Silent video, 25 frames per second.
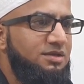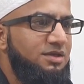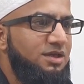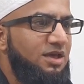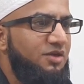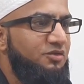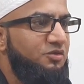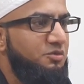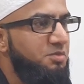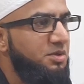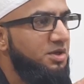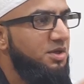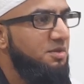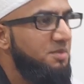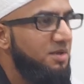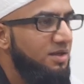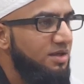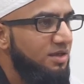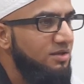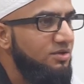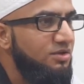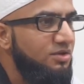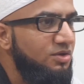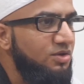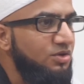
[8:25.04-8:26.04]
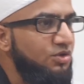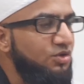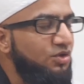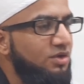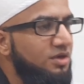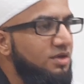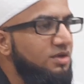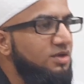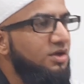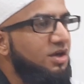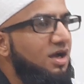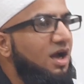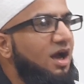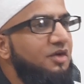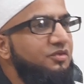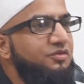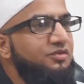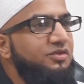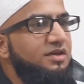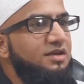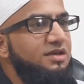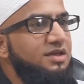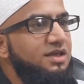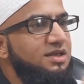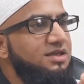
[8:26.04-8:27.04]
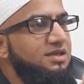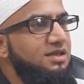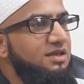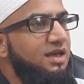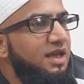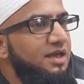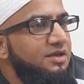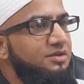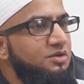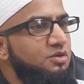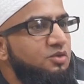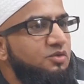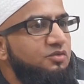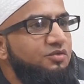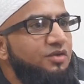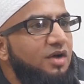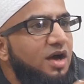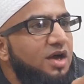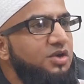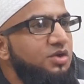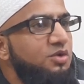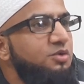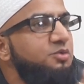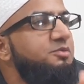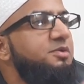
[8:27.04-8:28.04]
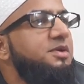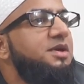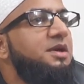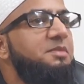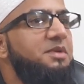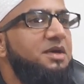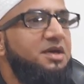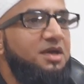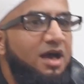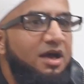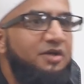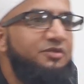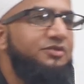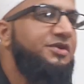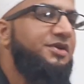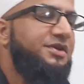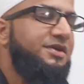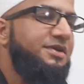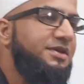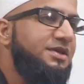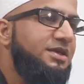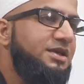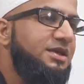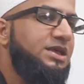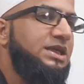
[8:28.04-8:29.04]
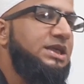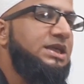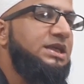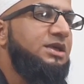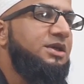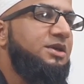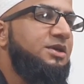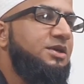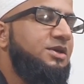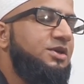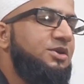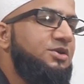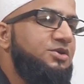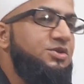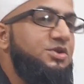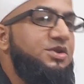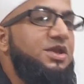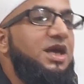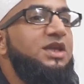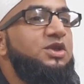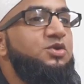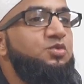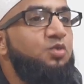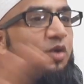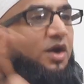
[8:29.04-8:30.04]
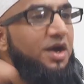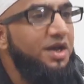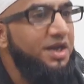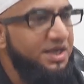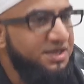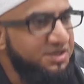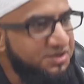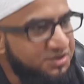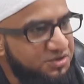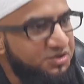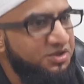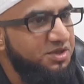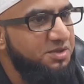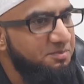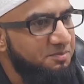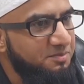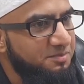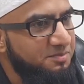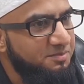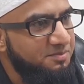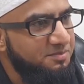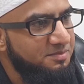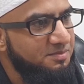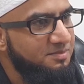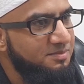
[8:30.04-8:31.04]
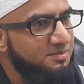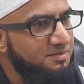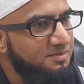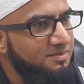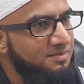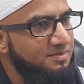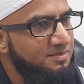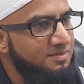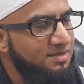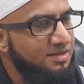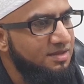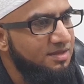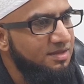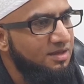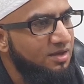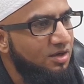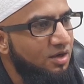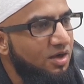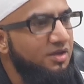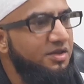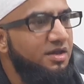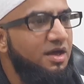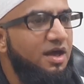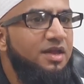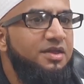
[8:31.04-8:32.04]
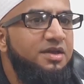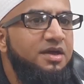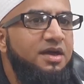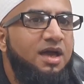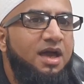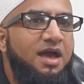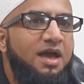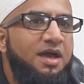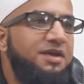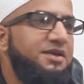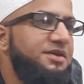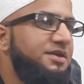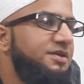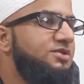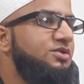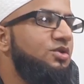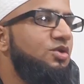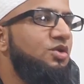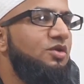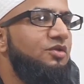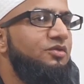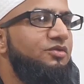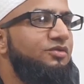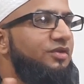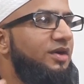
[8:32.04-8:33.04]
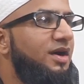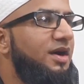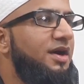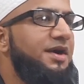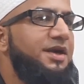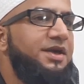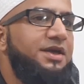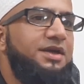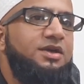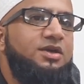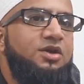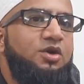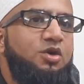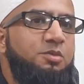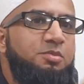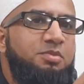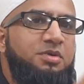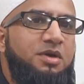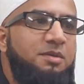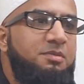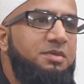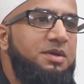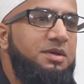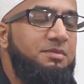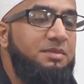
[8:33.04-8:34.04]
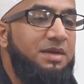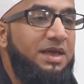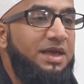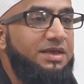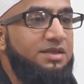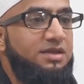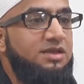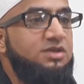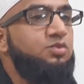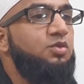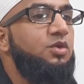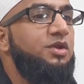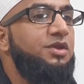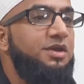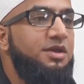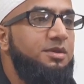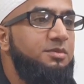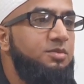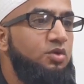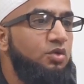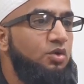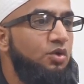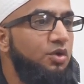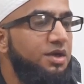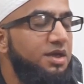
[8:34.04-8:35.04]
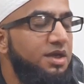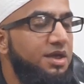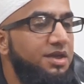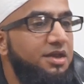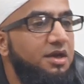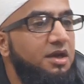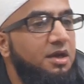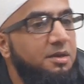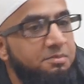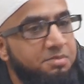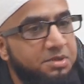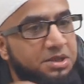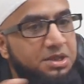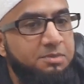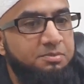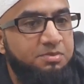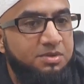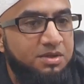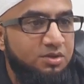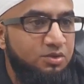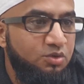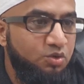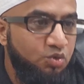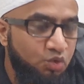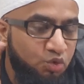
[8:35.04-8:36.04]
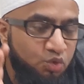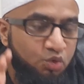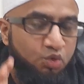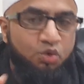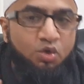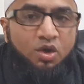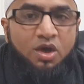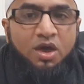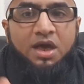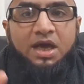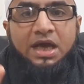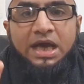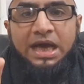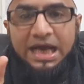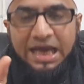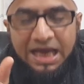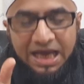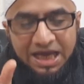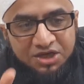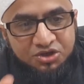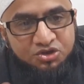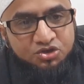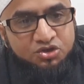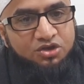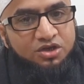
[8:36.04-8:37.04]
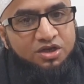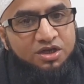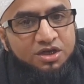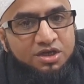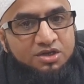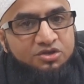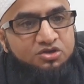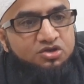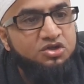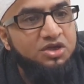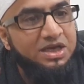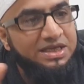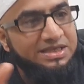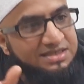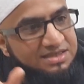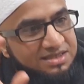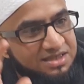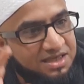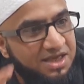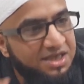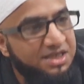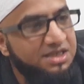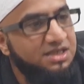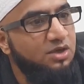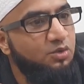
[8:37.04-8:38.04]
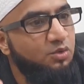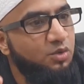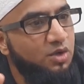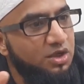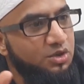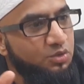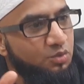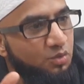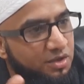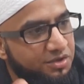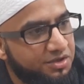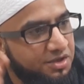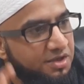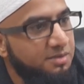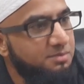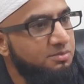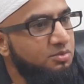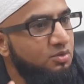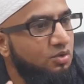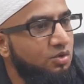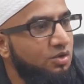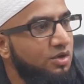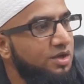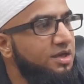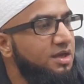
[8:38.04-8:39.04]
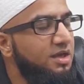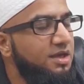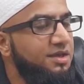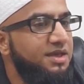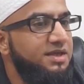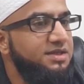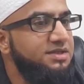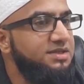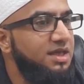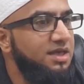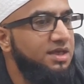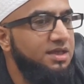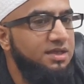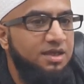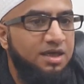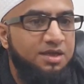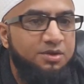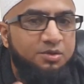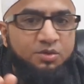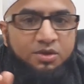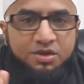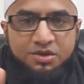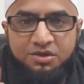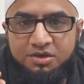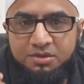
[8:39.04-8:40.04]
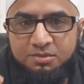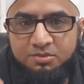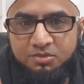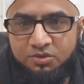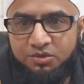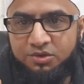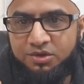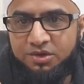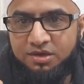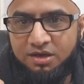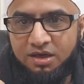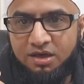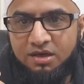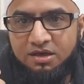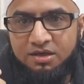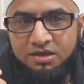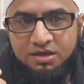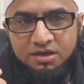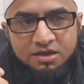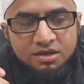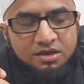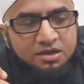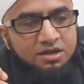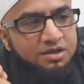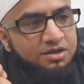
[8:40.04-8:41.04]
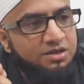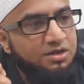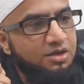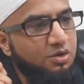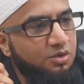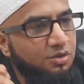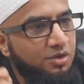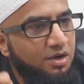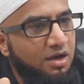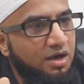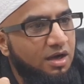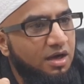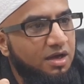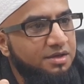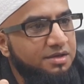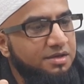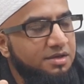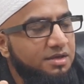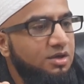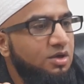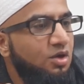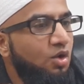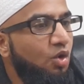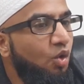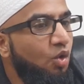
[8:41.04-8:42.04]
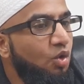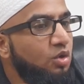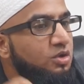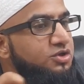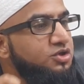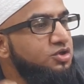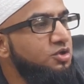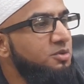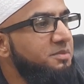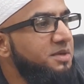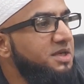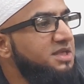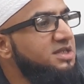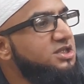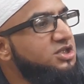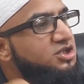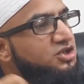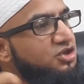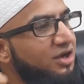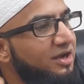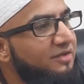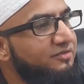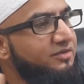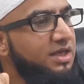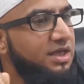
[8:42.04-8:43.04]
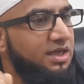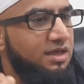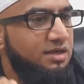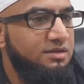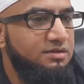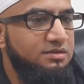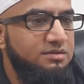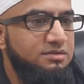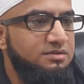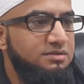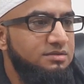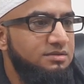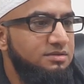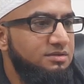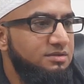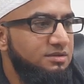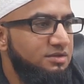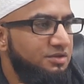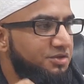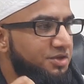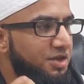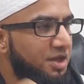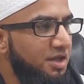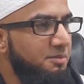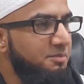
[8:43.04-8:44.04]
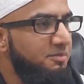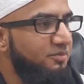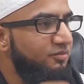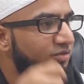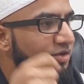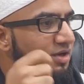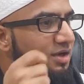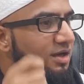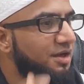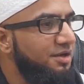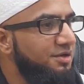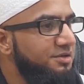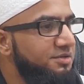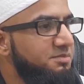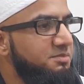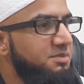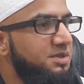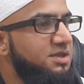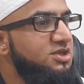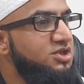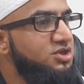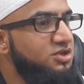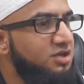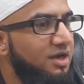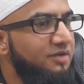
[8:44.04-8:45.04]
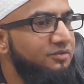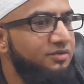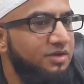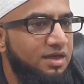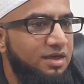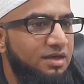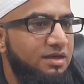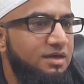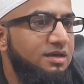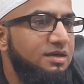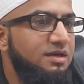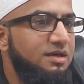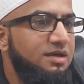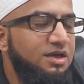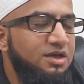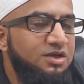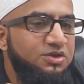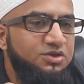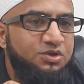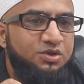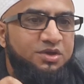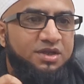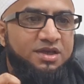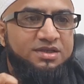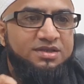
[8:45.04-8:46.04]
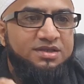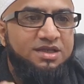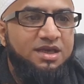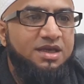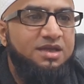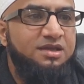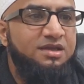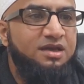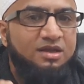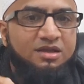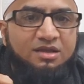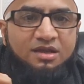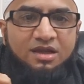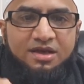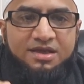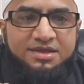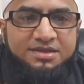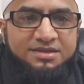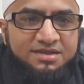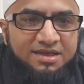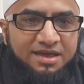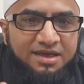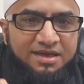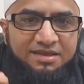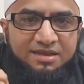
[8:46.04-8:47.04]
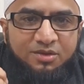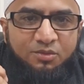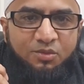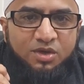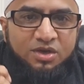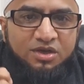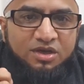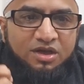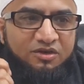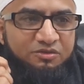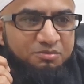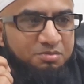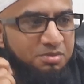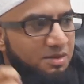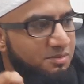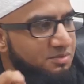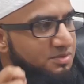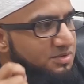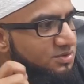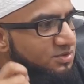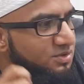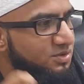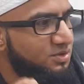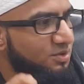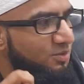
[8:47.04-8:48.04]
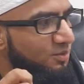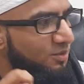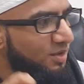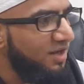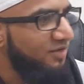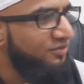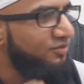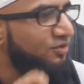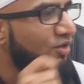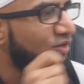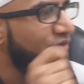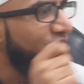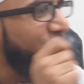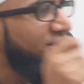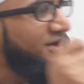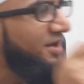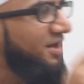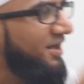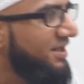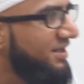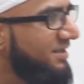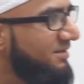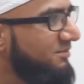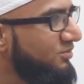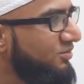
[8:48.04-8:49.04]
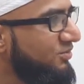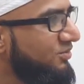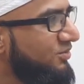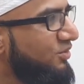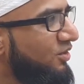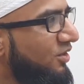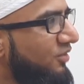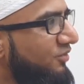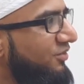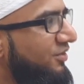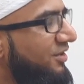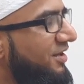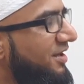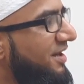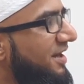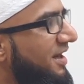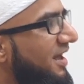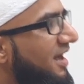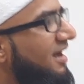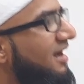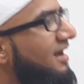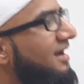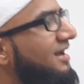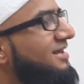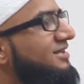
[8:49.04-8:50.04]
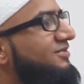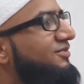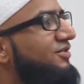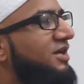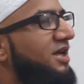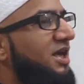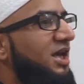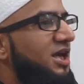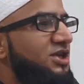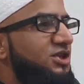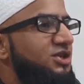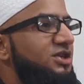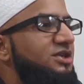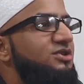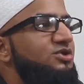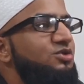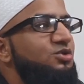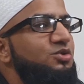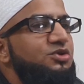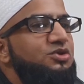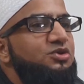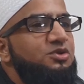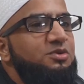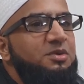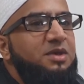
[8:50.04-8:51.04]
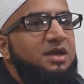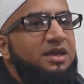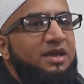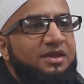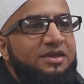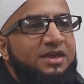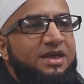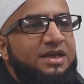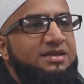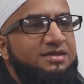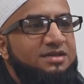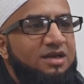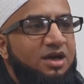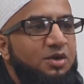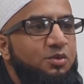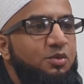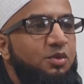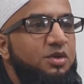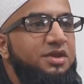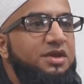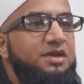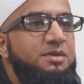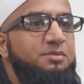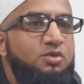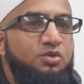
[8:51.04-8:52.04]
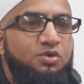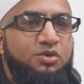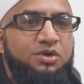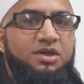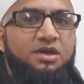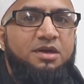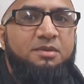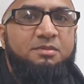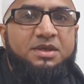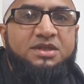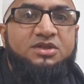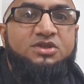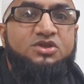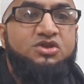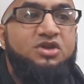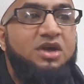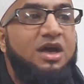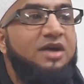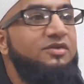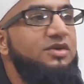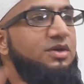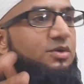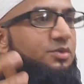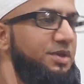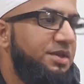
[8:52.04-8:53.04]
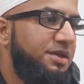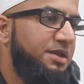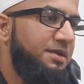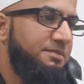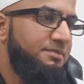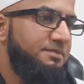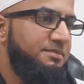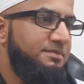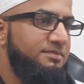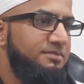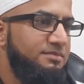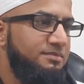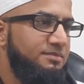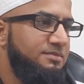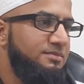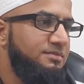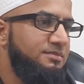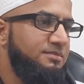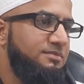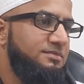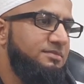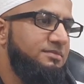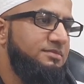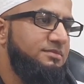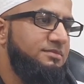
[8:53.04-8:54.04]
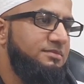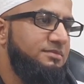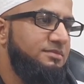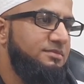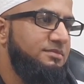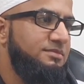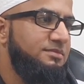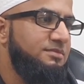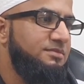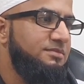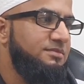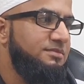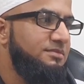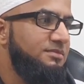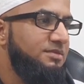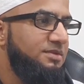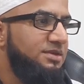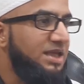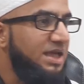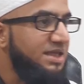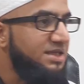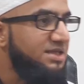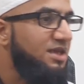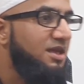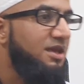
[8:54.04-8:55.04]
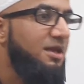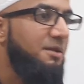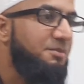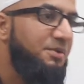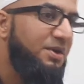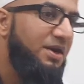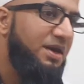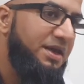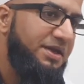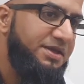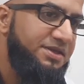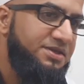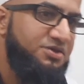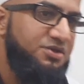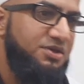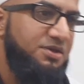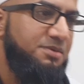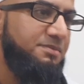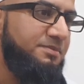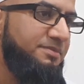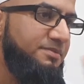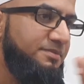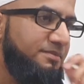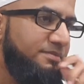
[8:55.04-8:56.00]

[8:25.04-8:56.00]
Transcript: Have you become you're a kafir, eating like the kuffar, you become a kafir. So that's one extreme. On the other hand, it's all fine, no problem. Like this wadribuhunna, there are people who actually translate the word wadribuhunna. They say that wadribuhunna in the Quran also means traveling. Darb fil ard means traveling. So they say that Allah is saying that when you have problems with your wife, go for a honeymoon, go for a nice vacation, sort your things out. Wadribuhunna means travel with them. That's a liberal extreme.